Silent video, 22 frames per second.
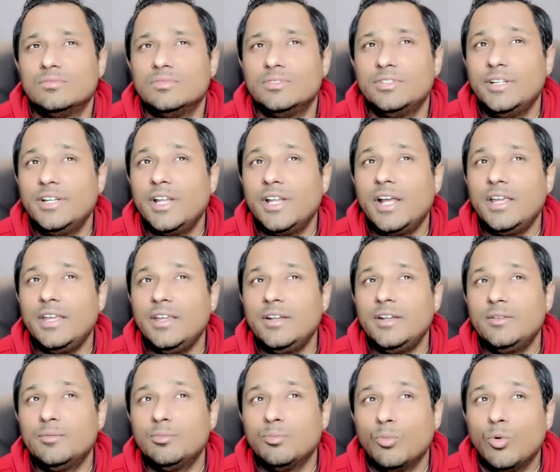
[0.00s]
did I
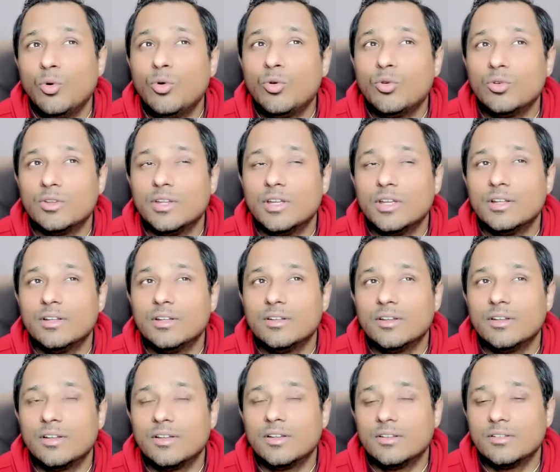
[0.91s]
eat more
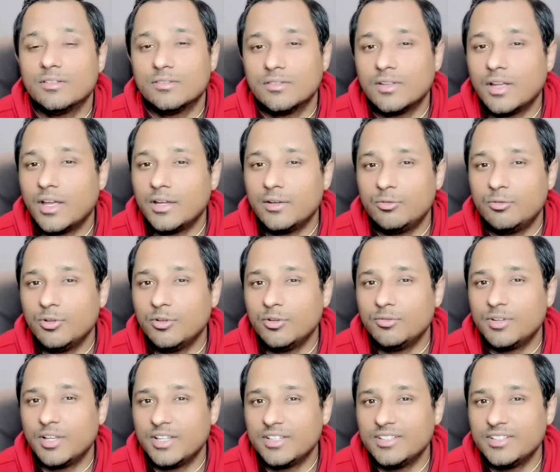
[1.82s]
than I could
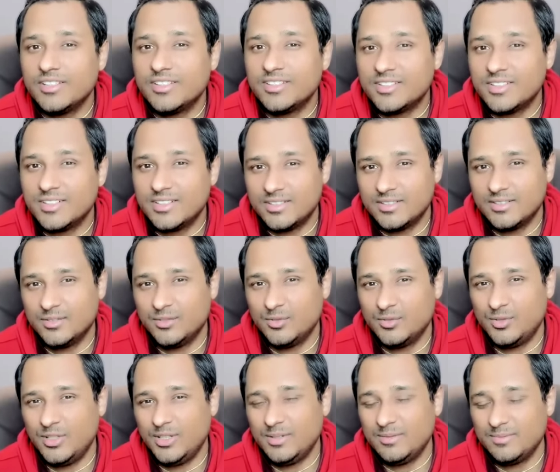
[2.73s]
have digested?
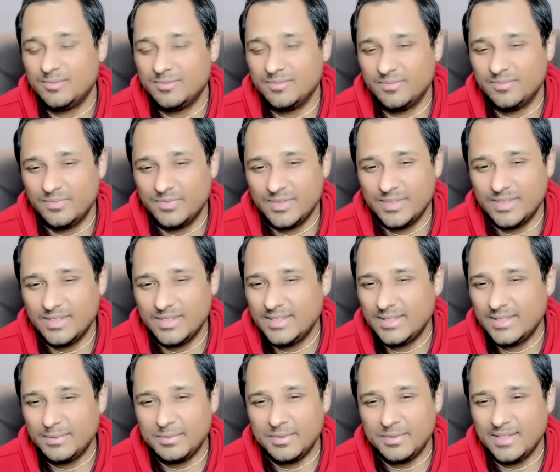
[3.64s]
Okay. This is
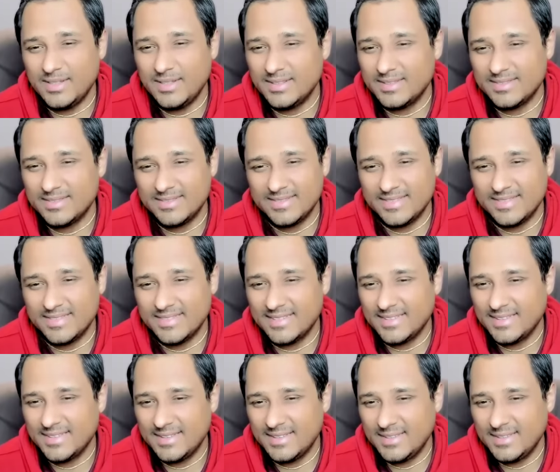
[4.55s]
something
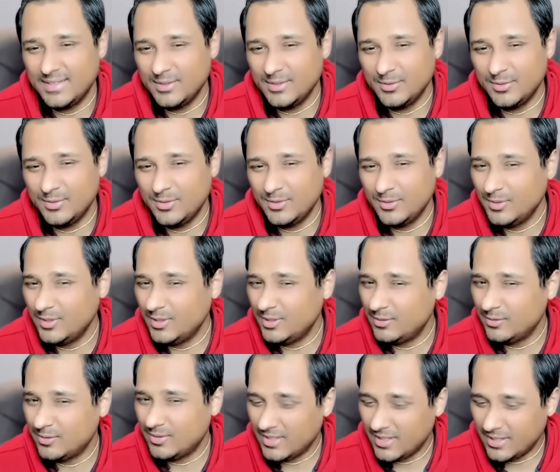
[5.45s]
you you need
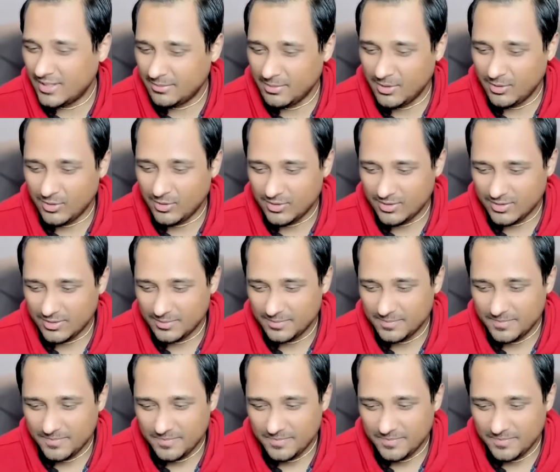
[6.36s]
to check because